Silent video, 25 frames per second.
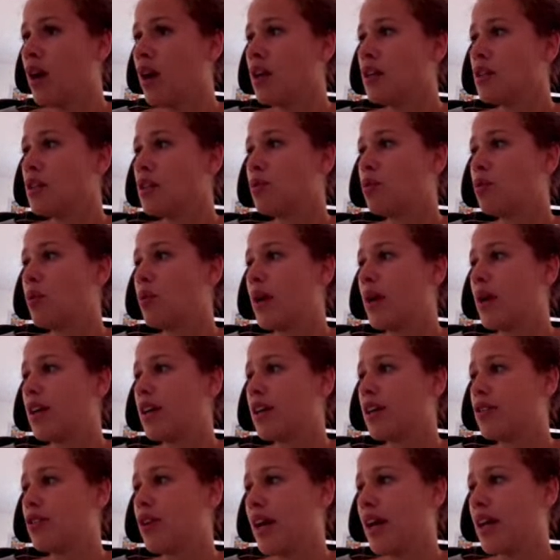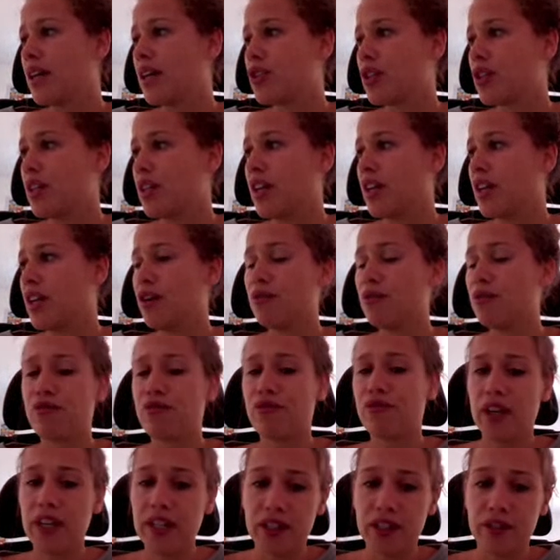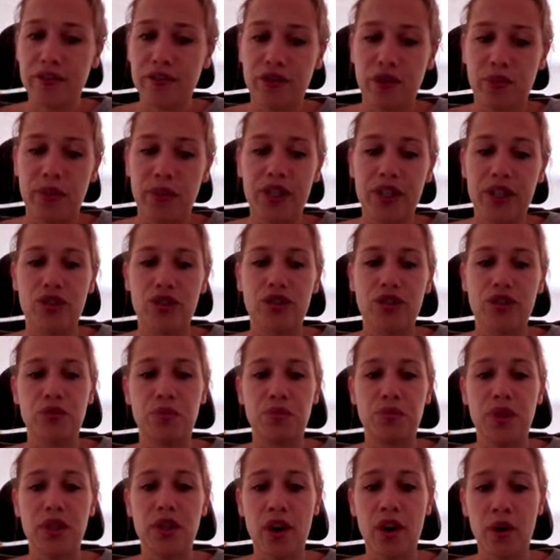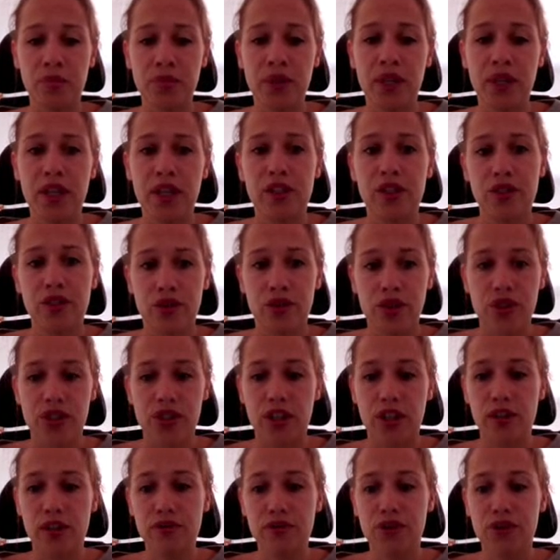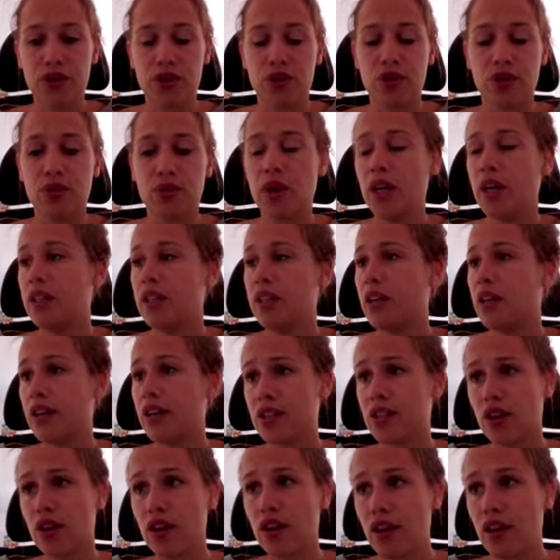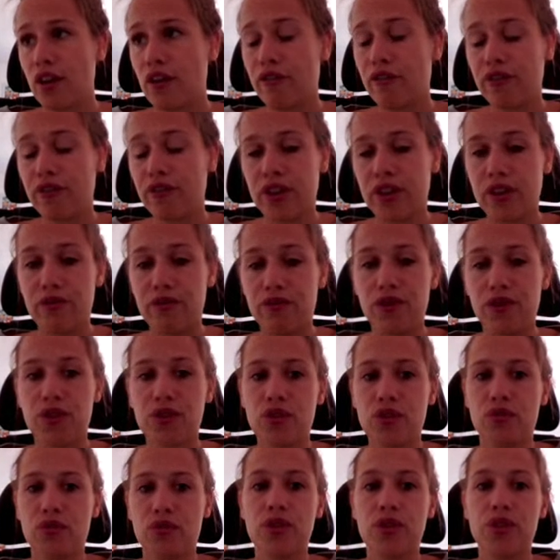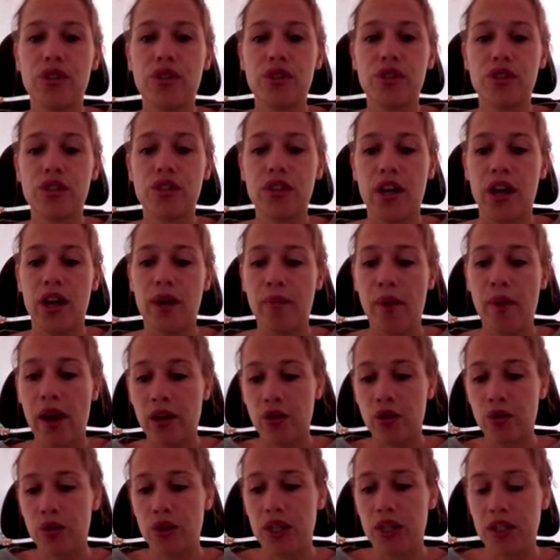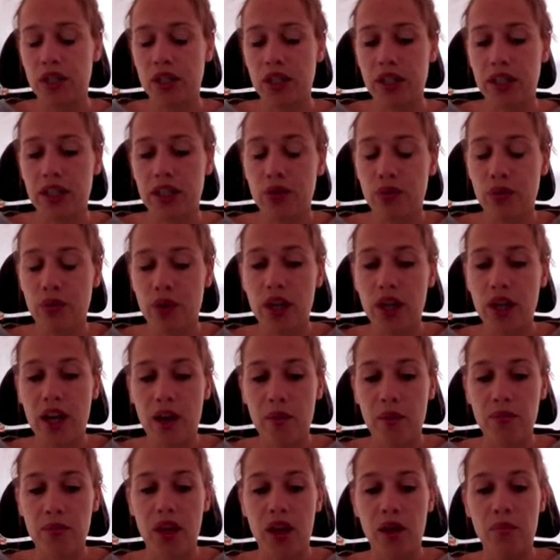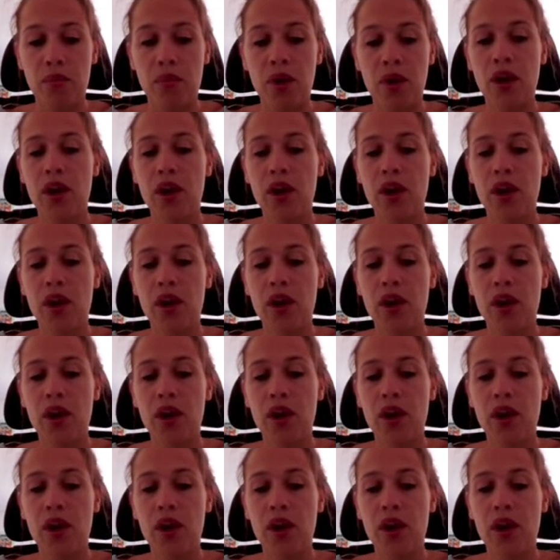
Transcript: So where can you actually now find information to be updated yourself? So there's a lot of different sources. I'll quickly recap them